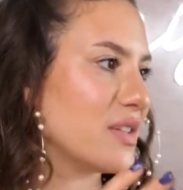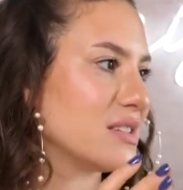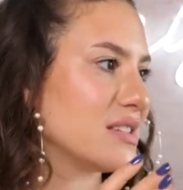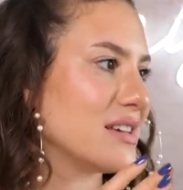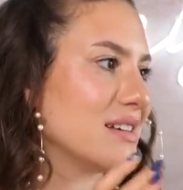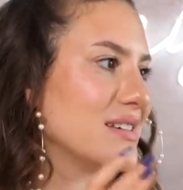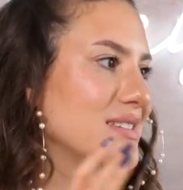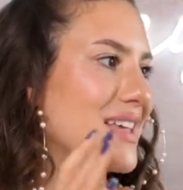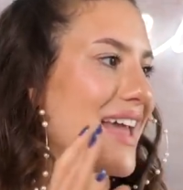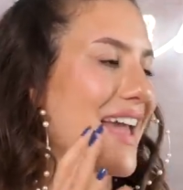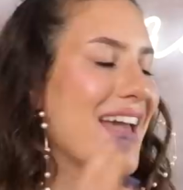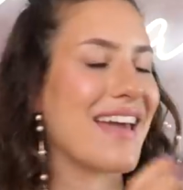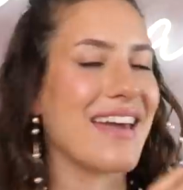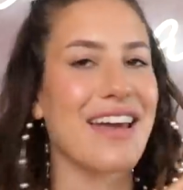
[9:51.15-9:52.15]
This is
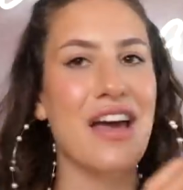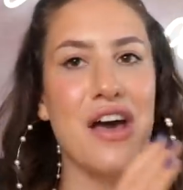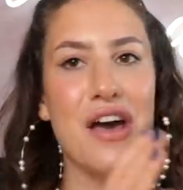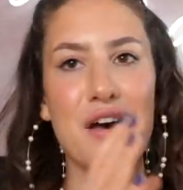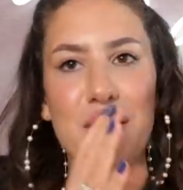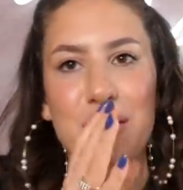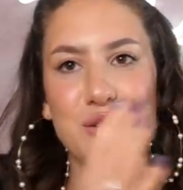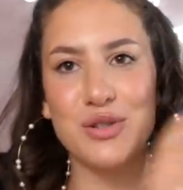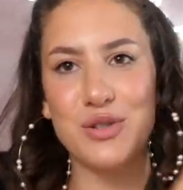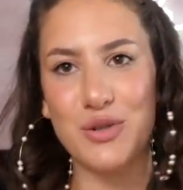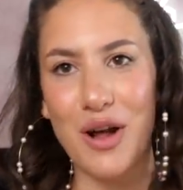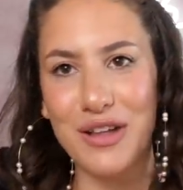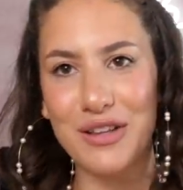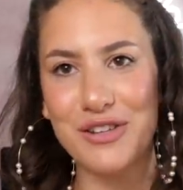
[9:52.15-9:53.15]
a
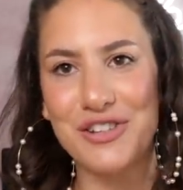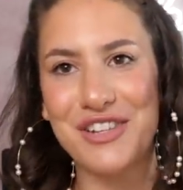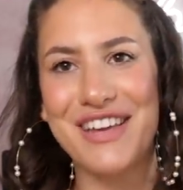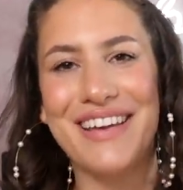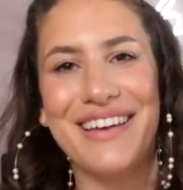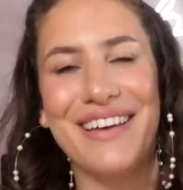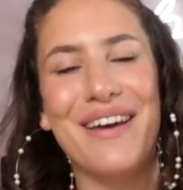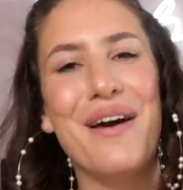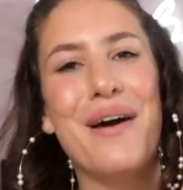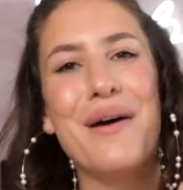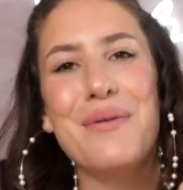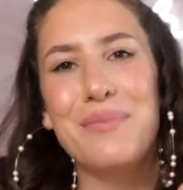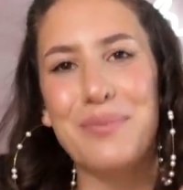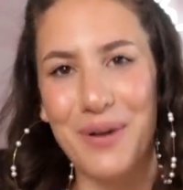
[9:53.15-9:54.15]
astrology
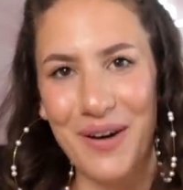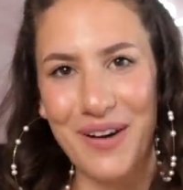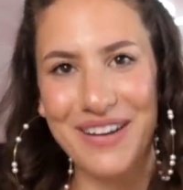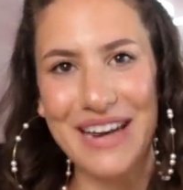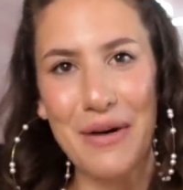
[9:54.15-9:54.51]
book.